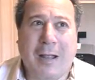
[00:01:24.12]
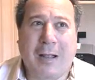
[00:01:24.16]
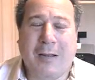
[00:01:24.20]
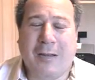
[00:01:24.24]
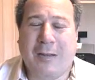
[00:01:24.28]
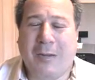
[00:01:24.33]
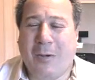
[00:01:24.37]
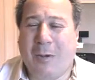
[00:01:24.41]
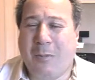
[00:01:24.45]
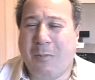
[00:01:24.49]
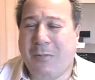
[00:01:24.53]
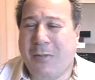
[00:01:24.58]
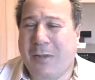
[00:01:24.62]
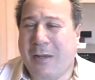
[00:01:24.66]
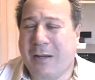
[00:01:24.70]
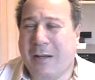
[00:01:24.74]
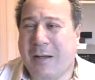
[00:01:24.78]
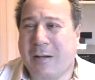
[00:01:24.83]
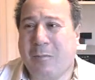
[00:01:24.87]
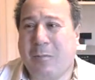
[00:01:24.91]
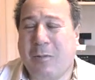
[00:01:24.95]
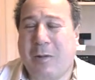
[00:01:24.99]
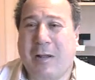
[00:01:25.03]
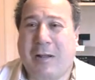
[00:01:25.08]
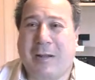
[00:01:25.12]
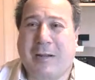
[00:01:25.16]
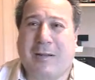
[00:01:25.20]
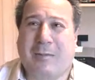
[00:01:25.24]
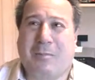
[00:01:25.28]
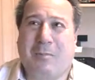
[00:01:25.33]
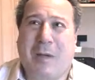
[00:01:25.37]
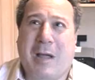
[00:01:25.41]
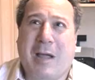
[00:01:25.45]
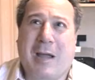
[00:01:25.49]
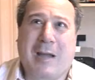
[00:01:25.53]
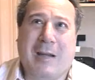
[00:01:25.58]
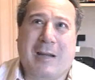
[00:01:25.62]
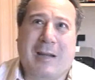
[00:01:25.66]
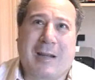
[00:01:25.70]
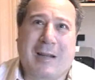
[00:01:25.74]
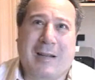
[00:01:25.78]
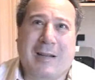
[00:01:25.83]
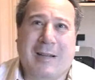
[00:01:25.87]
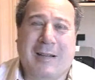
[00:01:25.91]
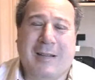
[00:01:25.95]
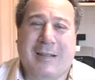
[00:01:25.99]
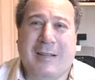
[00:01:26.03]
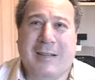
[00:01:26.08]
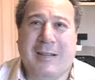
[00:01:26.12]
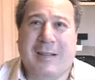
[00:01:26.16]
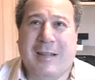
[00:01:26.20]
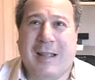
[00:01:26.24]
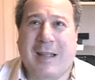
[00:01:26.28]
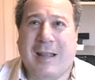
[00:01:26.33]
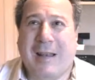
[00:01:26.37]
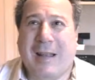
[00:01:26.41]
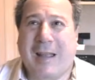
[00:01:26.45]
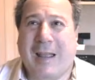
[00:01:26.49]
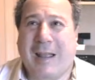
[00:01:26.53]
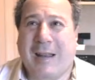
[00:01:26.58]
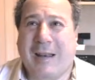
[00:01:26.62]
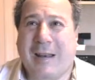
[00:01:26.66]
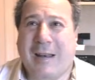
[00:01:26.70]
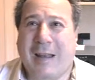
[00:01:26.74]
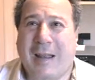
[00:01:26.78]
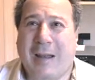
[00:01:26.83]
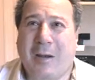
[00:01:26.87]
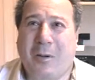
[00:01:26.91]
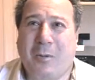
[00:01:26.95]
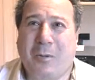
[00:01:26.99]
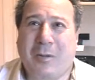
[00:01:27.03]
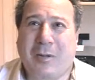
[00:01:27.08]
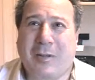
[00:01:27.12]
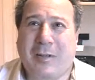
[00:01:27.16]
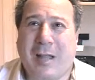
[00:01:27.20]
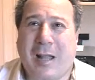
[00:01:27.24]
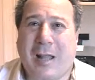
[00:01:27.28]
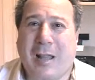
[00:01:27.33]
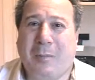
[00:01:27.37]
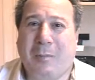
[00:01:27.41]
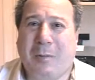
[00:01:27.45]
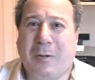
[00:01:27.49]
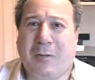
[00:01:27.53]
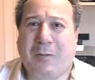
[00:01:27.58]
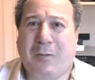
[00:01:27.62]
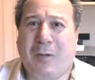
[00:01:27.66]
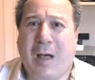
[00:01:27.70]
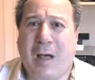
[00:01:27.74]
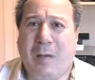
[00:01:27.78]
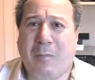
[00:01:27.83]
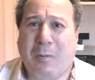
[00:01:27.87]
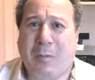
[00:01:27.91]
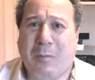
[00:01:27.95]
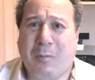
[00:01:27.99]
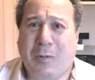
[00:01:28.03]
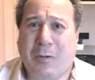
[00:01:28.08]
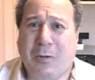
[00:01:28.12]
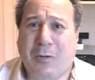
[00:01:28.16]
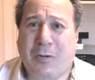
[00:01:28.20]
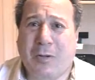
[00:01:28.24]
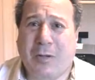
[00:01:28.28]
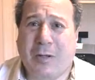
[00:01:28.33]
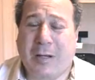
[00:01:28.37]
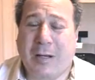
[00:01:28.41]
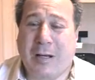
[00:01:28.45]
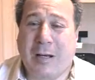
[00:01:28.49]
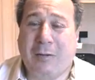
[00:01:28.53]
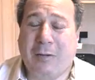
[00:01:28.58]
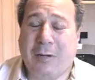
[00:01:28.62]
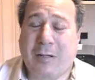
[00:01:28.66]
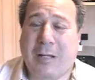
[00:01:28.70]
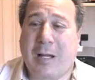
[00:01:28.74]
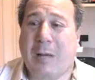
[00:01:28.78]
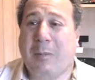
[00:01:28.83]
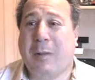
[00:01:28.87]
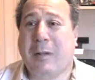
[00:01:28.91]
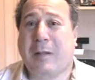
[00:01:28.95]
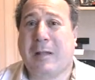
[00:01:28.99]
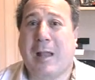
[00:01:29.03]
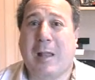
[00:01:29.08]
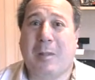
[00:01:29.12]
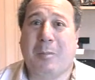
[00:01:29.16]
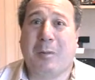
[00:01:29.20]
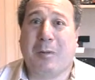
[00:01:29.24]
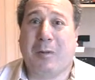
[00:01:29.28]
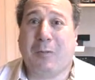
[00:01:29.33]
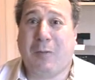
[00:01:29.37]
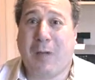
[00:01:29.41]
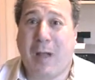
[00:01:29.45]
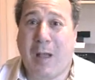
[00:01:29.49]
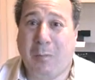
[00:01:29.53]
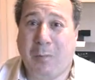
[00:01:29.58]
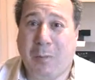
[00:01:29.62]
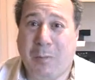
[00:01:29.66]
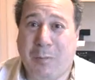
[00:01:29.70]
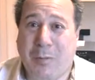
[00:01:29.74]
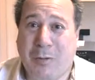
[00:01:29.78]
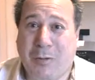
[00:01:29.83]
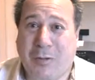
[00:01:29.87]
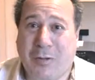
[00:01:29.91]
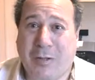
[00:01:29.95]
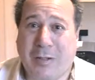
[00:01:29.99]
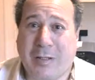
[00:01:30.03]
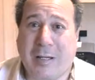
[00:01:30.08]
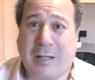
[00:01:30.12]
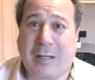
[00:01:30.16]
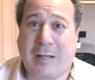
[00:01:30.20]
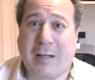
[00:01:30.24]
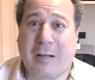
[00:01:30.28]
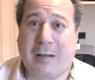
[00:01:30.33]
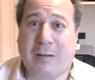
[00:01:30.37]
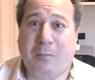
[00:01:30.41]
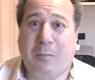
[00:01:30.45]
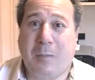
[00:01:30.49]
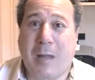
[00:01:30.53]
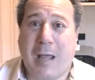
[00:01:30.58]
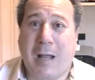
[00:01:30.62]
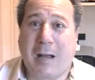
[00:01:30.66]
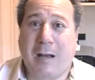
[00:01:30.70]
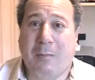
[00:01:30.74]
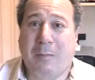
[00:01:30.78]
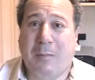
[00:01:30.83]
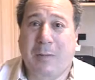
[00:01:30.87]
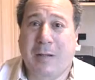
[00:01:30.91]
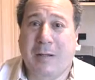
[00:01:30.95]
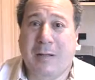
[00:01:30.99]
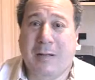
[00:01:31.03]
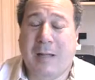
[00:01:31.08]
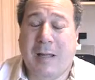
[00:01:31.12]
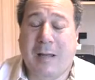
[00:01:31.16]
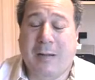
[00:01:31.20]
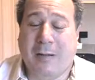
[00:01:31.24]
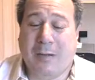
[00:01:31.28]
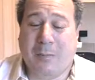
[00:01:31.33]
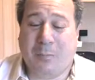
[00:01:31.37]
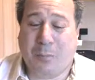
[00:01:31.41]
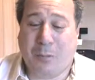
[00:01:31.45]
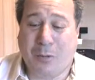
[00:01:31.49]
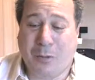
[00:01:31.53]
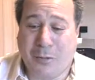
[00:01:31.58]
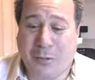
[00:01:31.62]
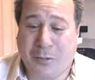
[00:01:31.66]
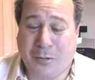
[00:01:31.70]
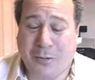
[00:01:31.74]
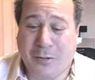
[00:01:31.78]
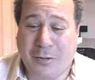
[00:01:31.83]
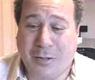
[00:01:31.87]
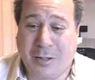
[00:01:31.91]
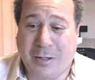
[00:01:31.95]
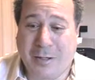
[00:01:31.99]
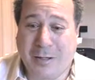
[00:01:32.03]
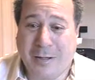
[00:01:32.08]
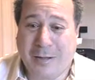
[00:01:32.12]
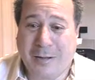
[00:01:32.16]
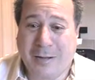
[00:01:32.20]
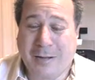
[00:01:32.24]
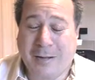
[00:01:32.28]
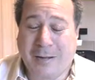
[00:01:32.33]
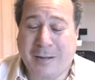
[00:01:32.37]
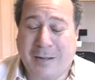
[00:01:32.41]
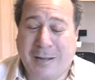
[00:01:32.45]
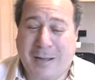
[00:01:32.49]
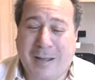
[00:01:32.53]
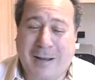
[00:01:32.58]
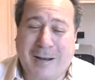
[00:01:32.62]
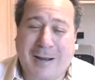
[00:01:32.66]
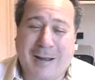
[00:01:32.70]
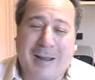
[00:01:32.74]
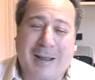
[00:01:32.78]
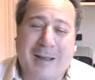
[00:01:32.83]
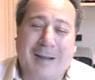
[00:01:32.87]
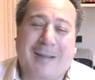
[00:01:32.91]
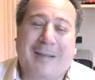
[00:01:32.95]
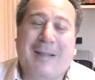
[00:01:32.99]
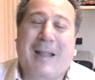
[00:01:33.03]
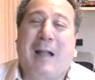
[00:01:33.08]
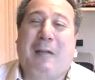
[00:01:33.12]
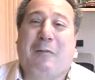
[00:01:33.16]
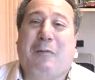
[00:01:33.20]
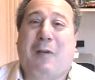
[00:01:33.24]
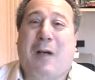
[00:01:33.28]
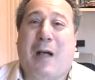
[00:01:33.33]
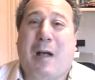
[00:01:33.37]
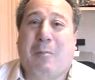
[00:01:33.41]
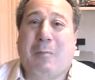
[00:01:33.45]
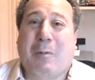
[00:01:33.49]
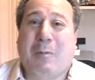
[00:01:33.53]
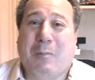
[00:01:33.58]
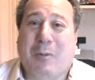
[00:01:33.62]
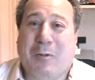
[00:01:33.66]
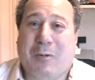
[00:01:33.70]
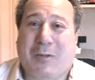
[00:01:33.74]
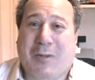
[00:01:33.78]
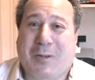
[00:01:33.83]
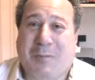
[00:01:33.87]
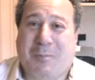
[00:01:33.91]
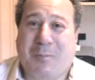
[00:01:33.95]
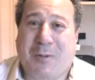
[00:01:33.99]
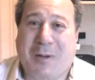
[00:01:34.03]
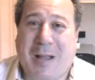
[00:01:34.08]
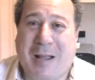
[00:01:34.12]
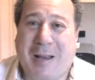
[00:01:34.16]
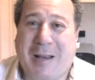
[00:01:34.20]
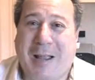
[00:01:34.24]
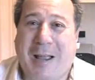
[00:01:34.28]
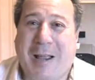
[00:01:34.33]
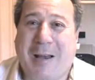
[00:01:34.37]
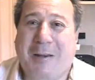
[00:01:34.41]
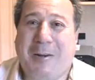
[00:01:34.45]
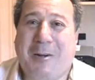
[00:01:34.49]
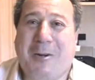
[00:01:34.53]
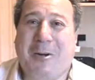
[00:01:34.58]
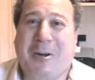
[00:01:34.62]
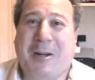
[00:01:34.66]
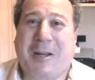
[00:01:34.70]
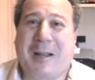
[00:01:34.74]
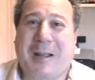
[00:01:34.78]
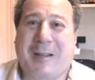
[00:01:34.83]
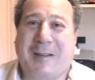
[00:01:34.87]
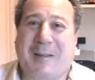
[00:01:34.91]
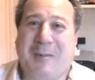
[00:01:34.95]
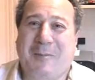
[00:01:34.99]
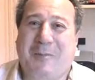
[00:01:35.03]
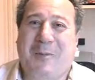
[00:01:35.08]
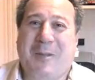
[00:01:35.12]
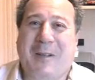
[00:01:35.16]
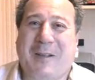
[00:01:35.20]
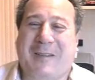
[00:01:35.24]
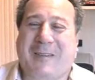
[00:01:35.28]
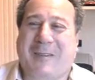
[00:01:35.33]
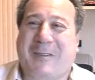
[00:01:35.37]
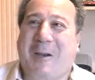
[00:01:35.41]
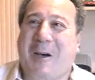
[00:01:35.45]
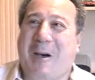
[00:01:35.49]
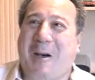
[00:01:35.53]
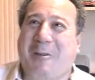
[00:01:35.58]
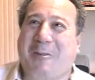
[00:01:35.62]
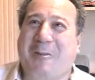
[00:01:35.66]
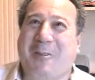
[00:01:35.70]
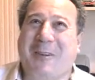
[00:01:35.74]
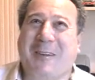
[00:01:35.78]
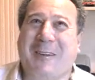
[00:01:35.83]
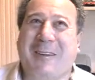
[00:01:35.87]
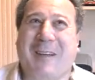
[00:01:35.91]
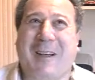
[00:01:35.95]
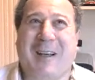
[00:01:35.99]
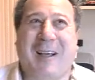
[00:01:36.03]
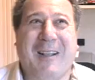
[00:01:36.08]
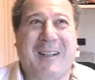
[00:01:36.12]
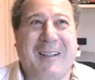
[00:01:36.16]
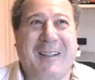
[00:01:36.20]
so I'm thinking, well, it's Mike, and he's a Deadhead, and I always tell him it's vomit music, and every time I tell him it's vomit music, he gets mad at me, he takes it personally. And it's not vomit music, but I know it gets him pissed off, and